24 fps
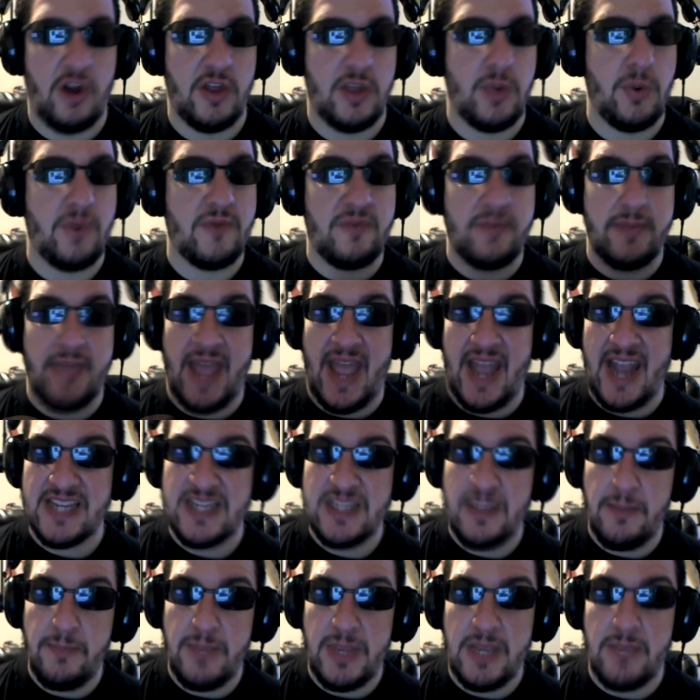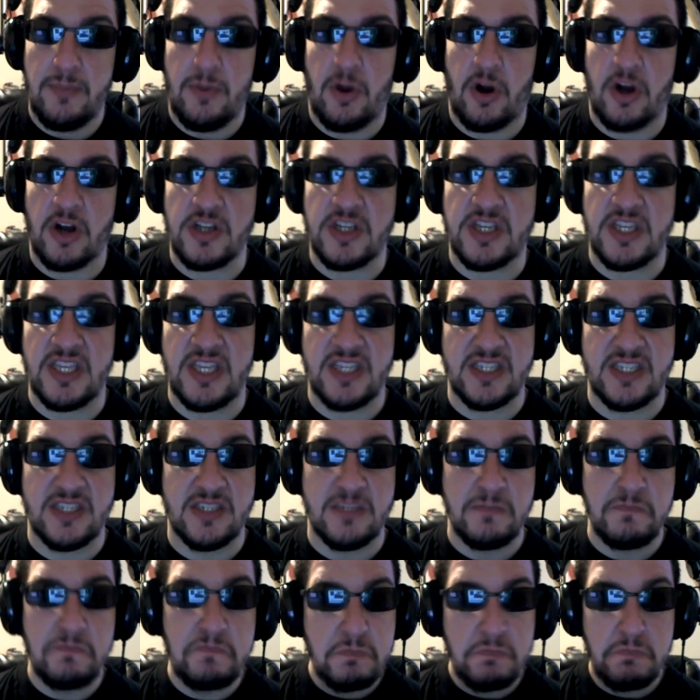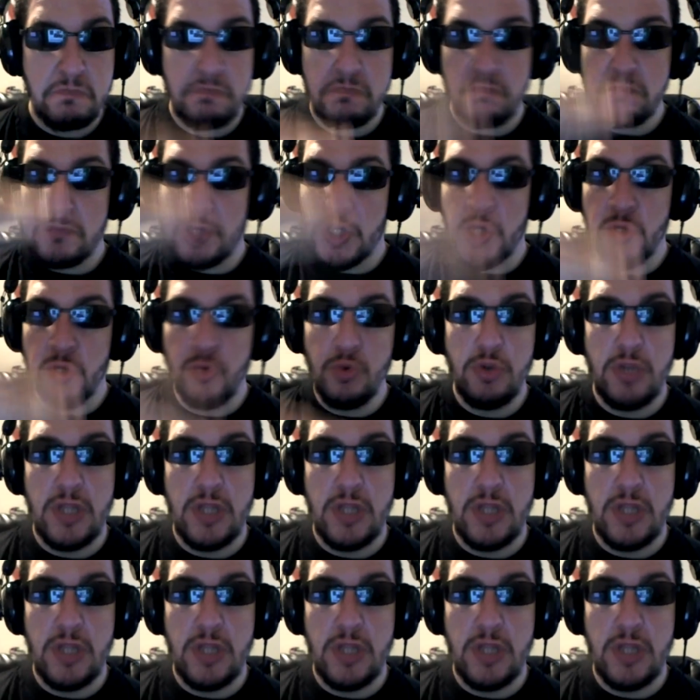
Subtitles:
They went from the XMB bar to this 2